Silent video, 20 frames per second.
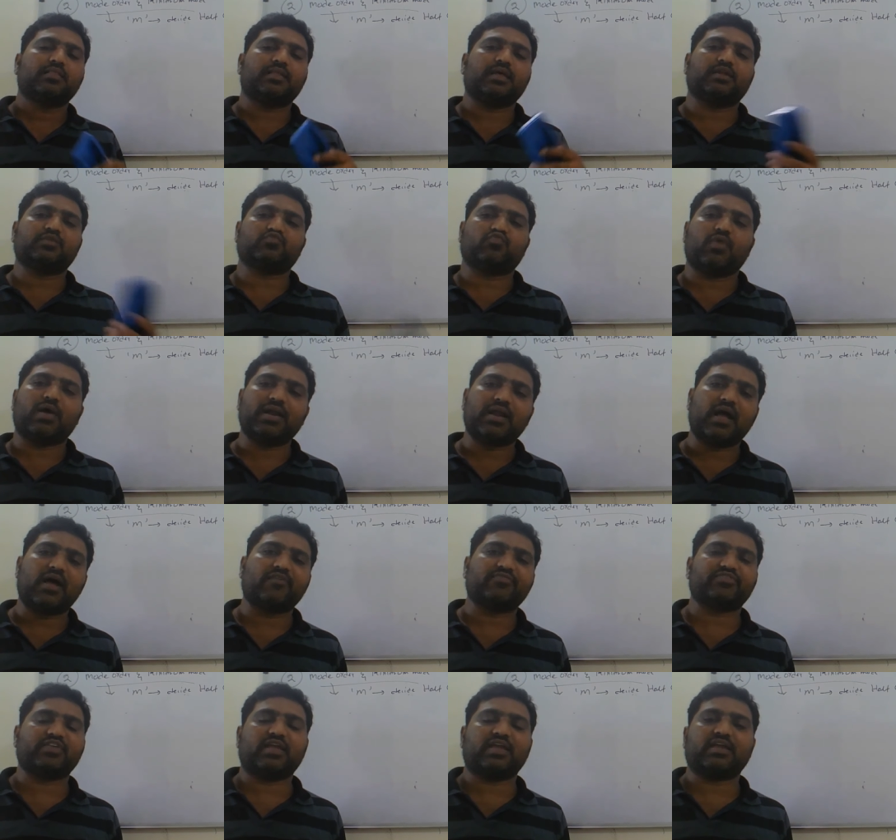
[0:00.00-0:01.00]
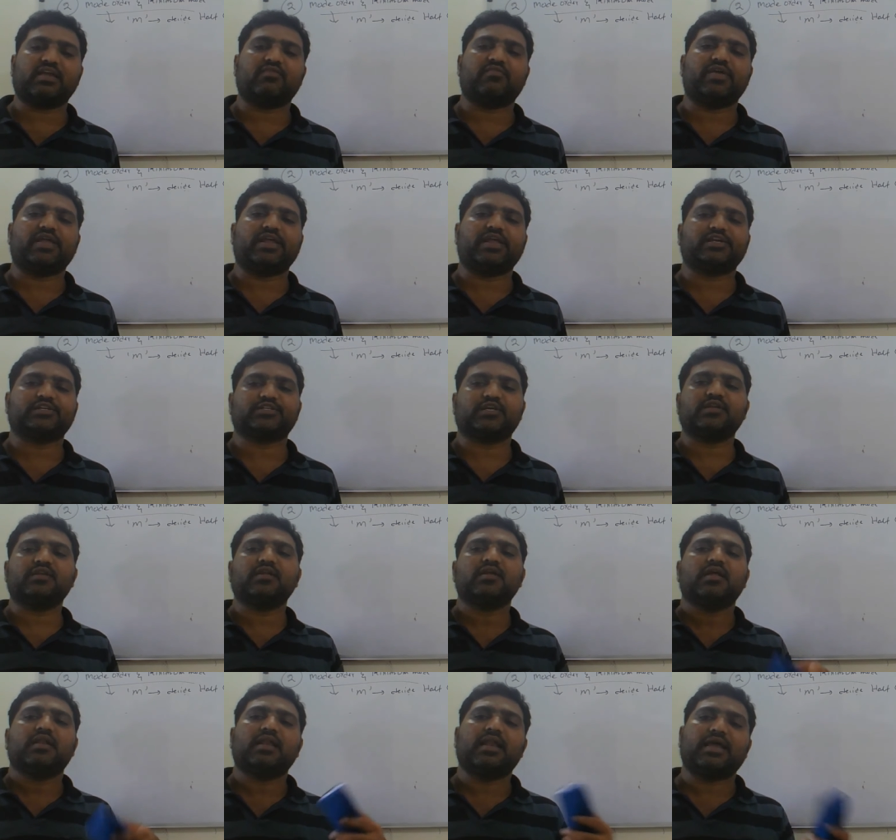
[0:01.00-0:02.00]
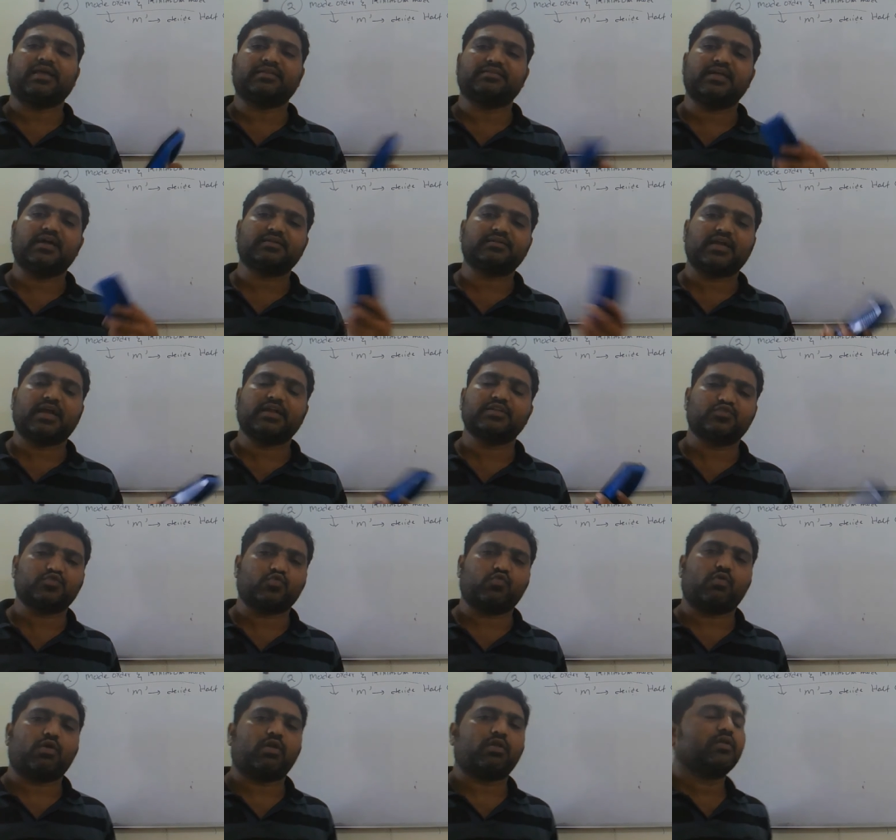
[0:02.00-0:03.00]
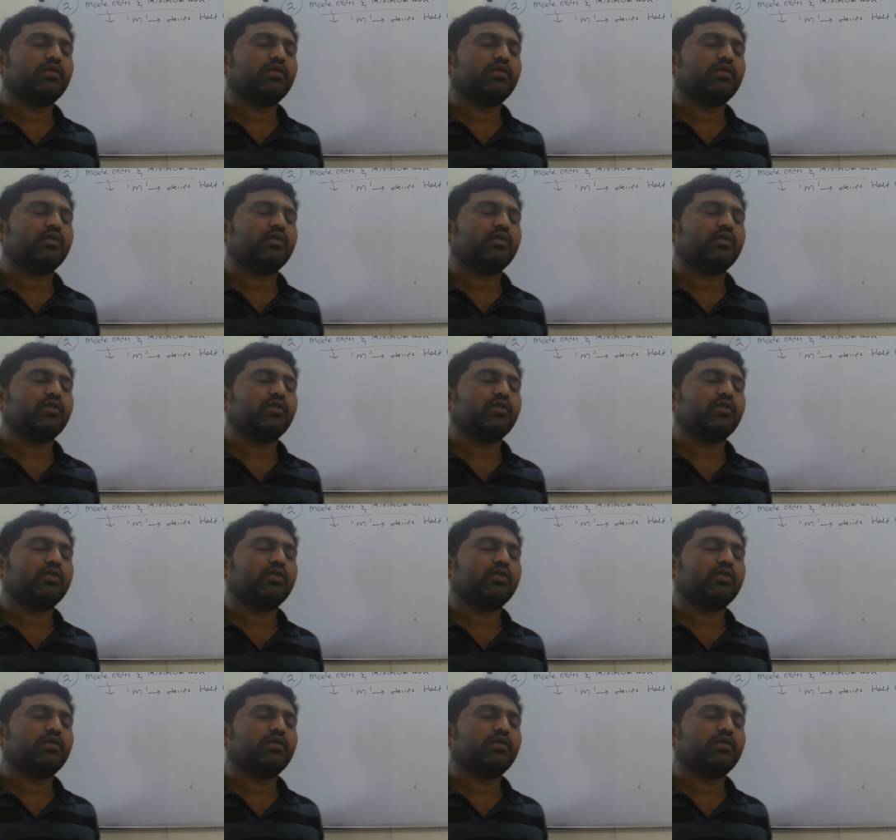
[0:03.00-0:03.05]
there is 1 half cycle variation, like that, and so on.